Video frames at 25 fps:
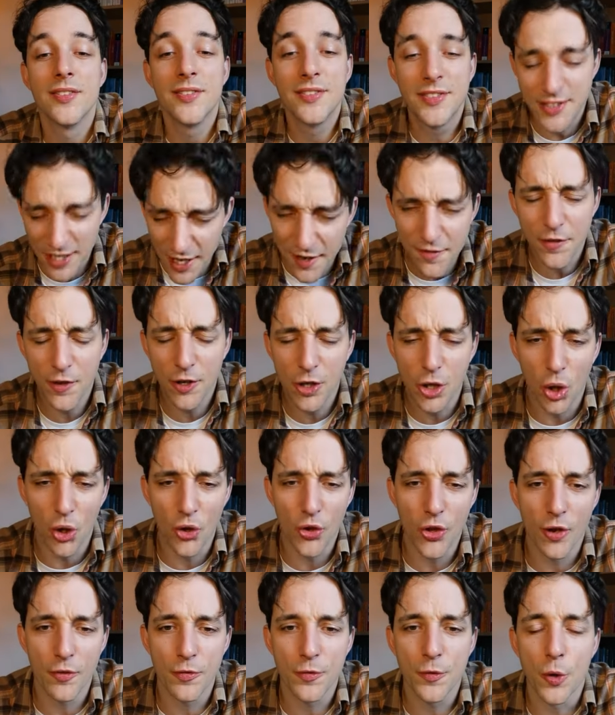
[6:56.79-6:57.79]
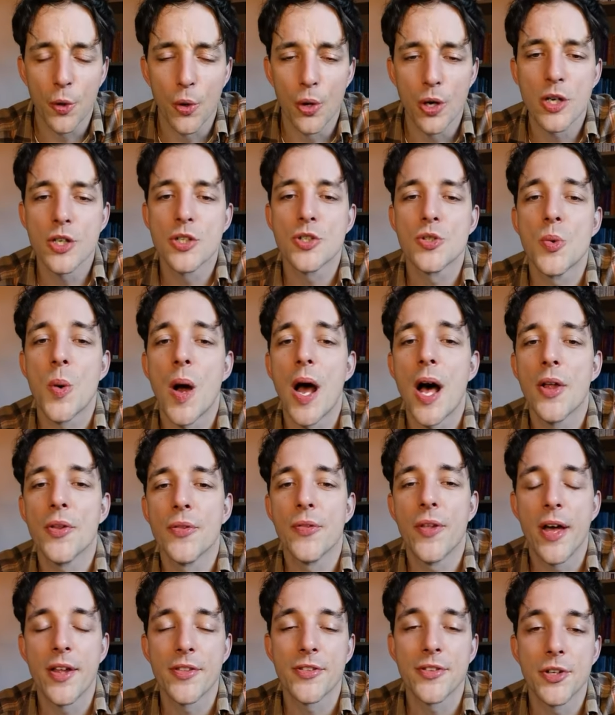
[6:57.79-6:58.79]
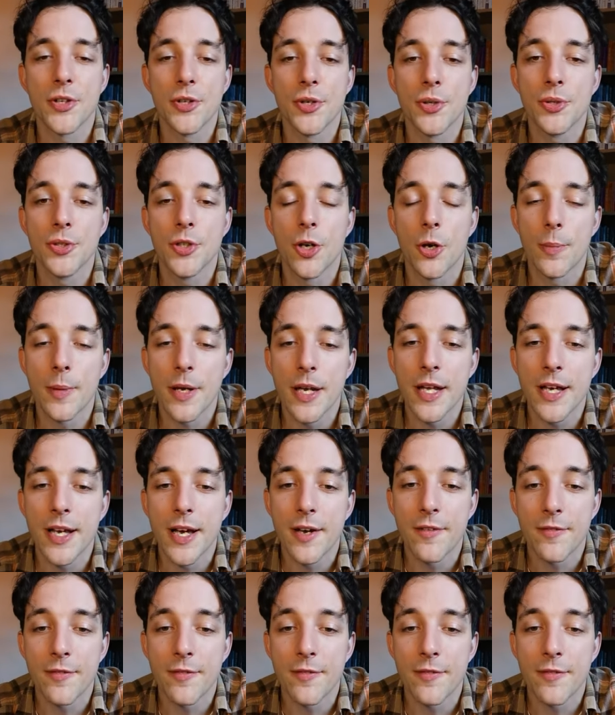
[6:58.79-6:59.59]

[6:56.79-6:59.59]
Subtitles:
difficult, of course. Well done to you, Dominica,